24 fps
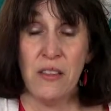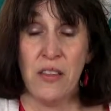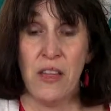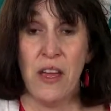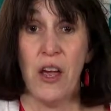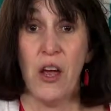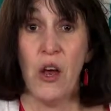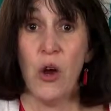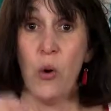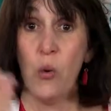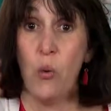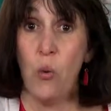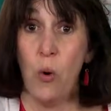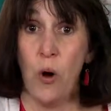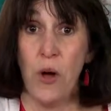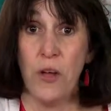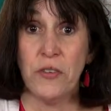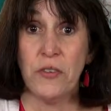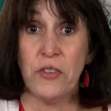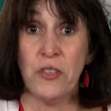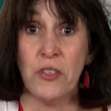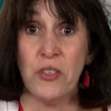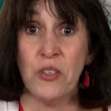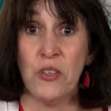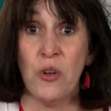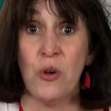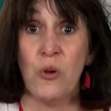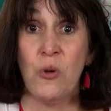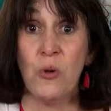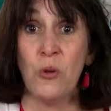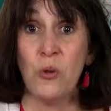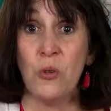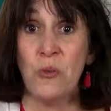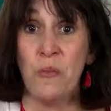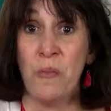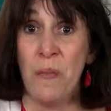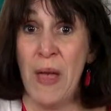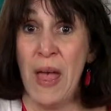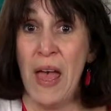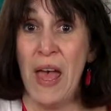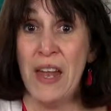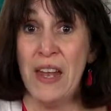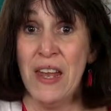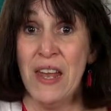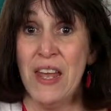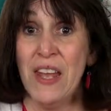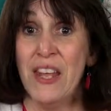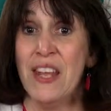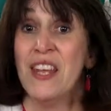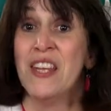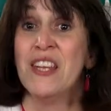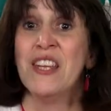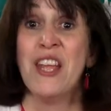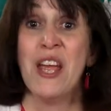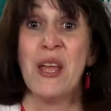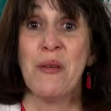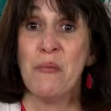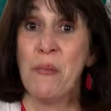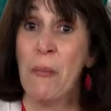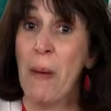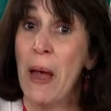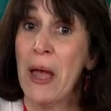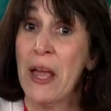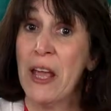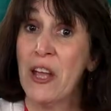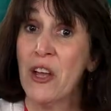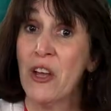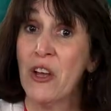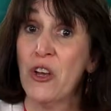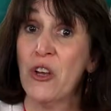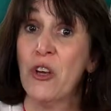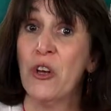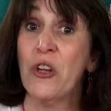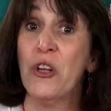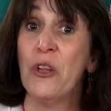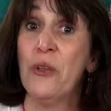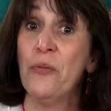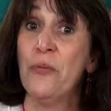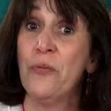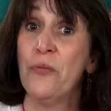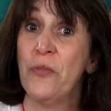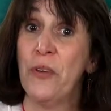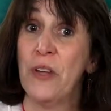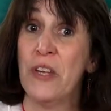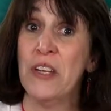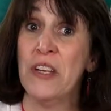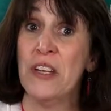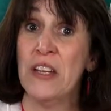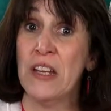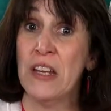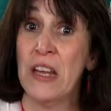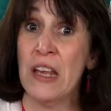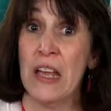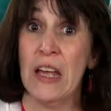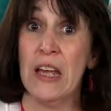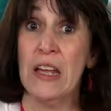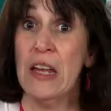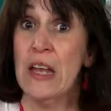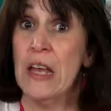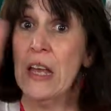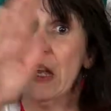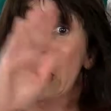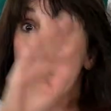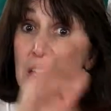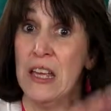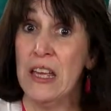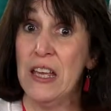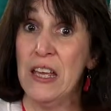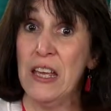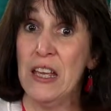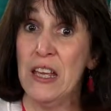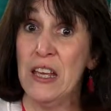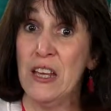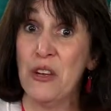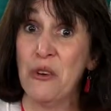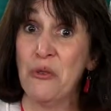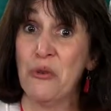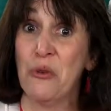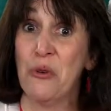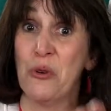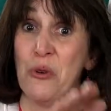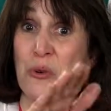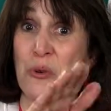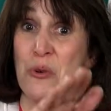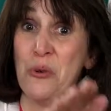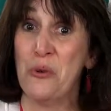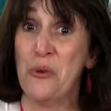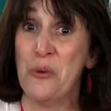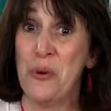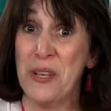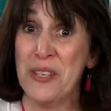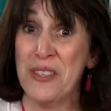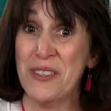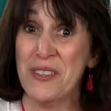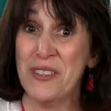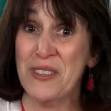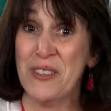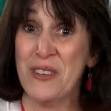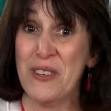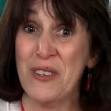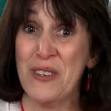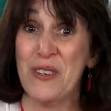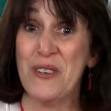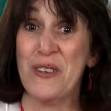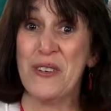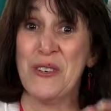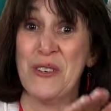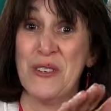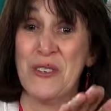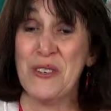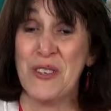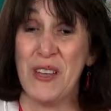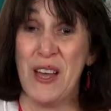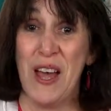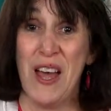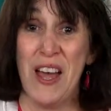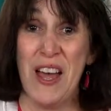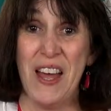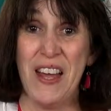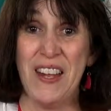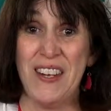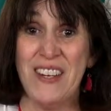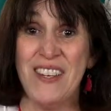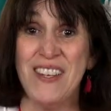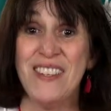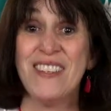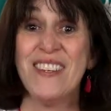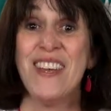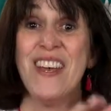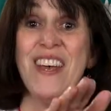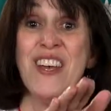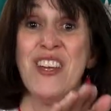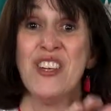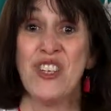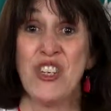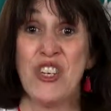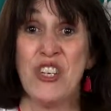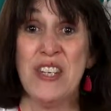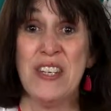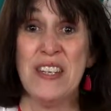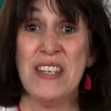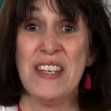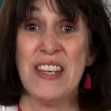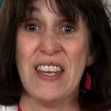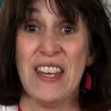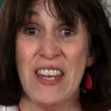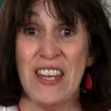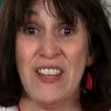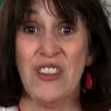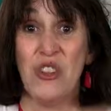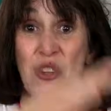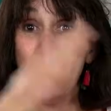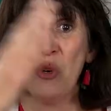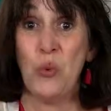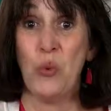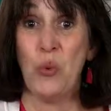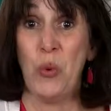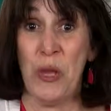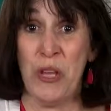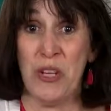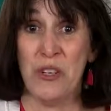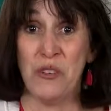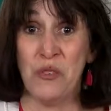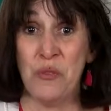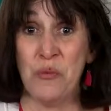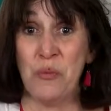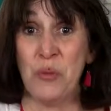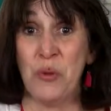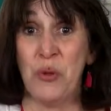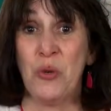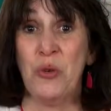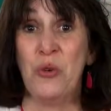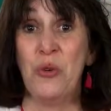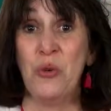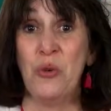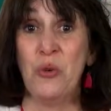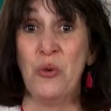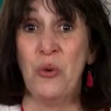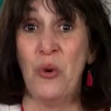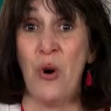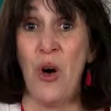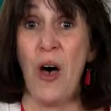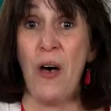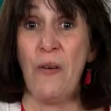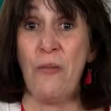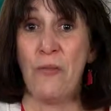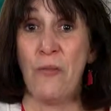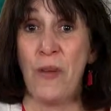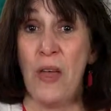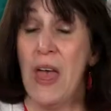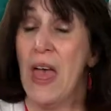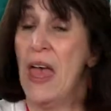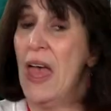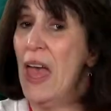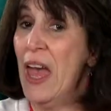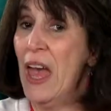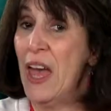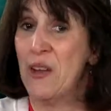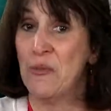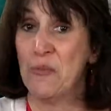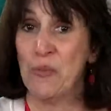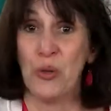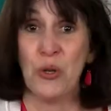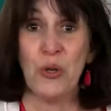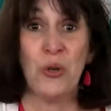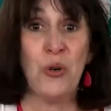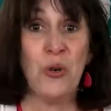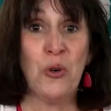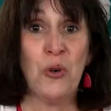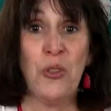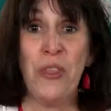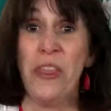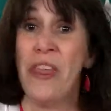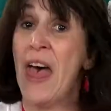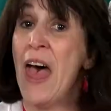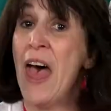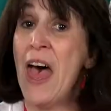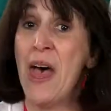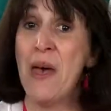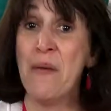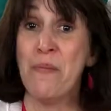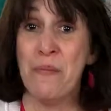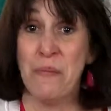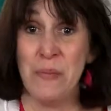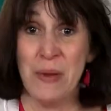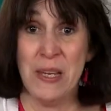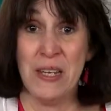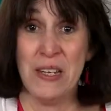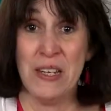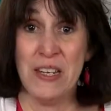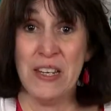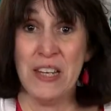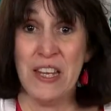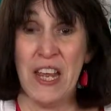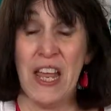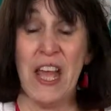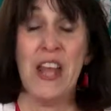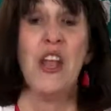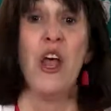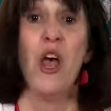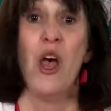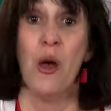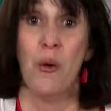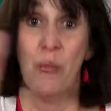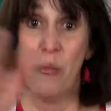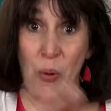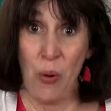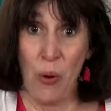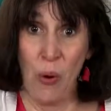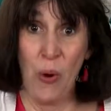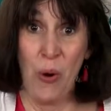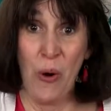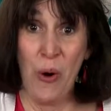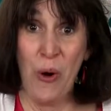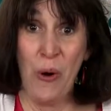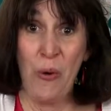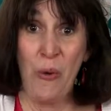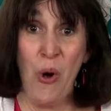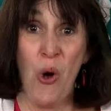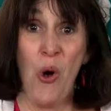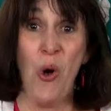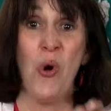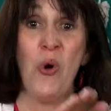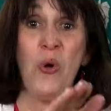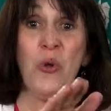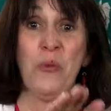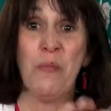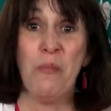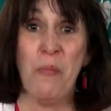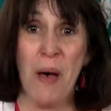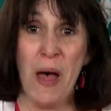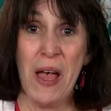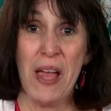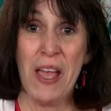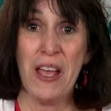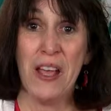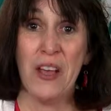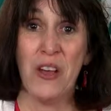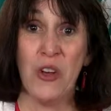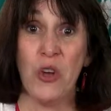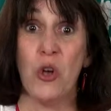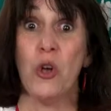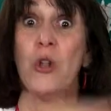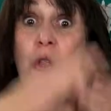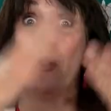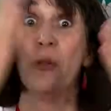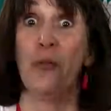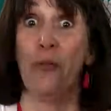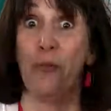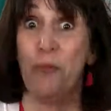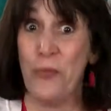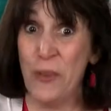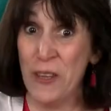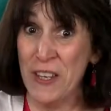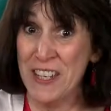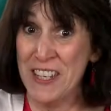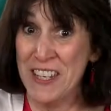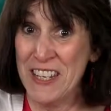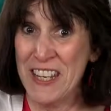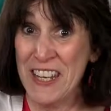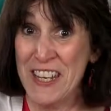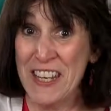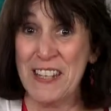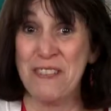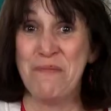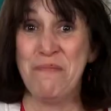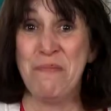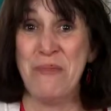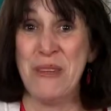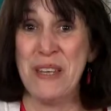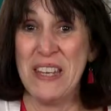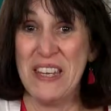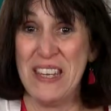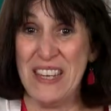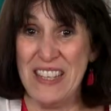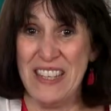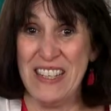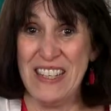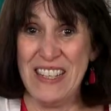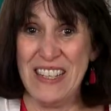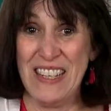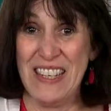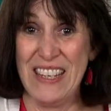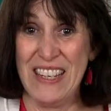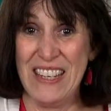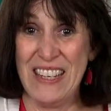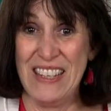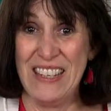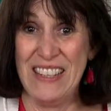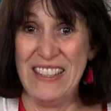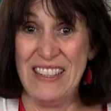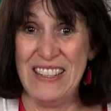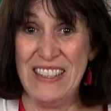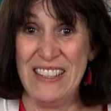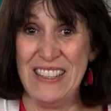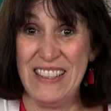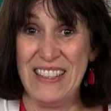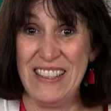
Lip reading: There was an old man named Michael Finnegan. He grew whiskers on his chin again. The wind blew off and blew them in again. Poor old Michael Finnegan, begin again.